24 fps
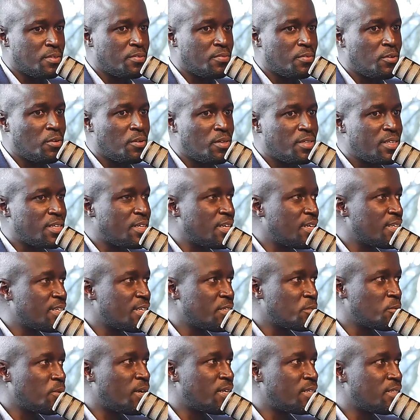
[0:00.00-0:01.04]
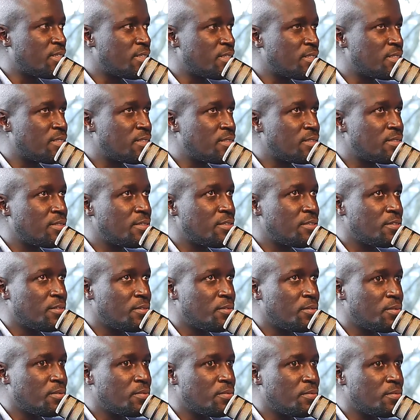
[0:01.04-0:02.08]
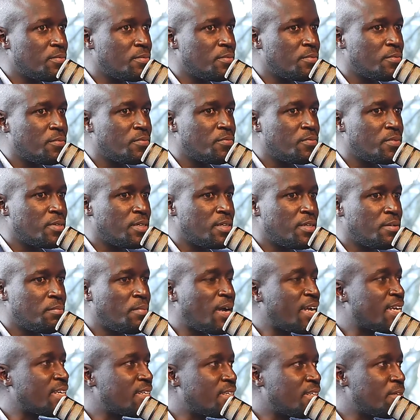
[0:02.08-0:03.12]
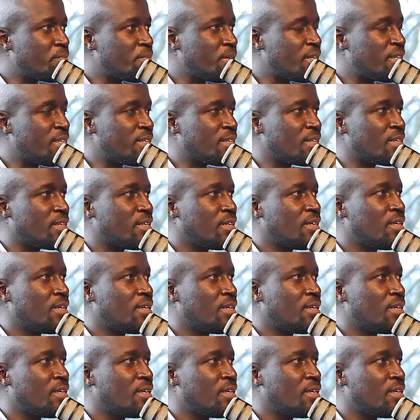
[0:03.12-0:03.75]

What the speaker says: all regulators want, market deepening,